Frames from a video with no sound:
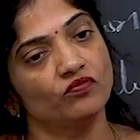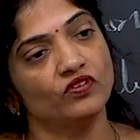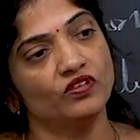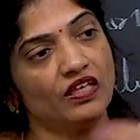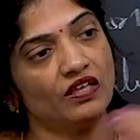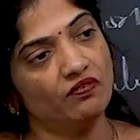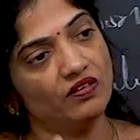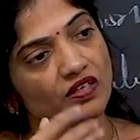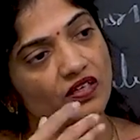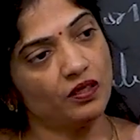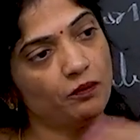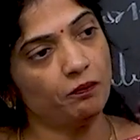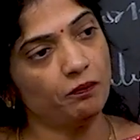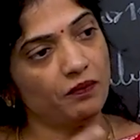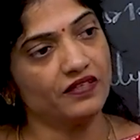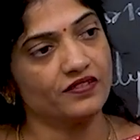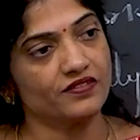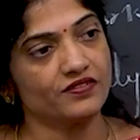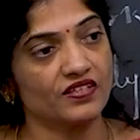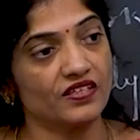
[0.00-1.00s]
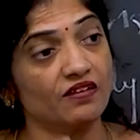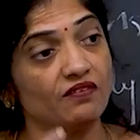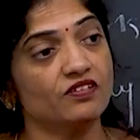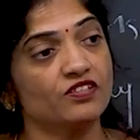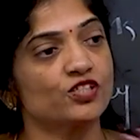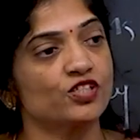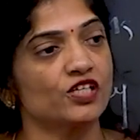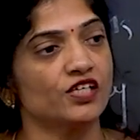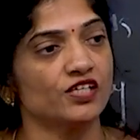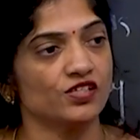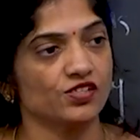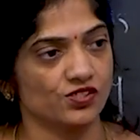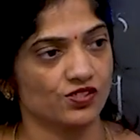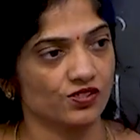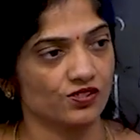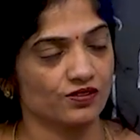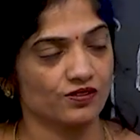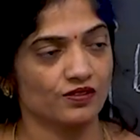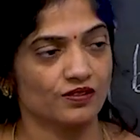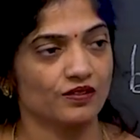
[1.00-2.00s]
They will replace, they will change.
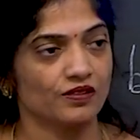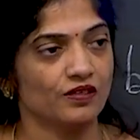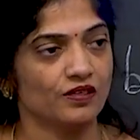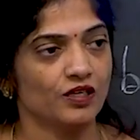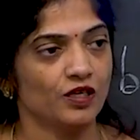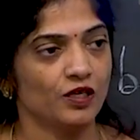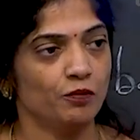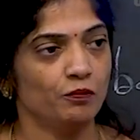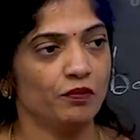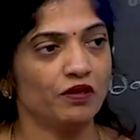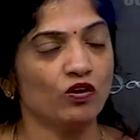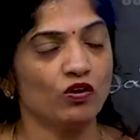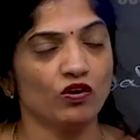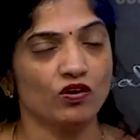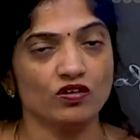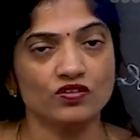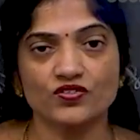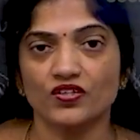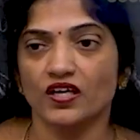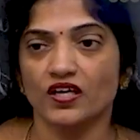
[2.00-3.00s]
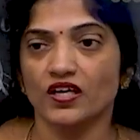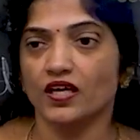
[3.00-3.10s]
Because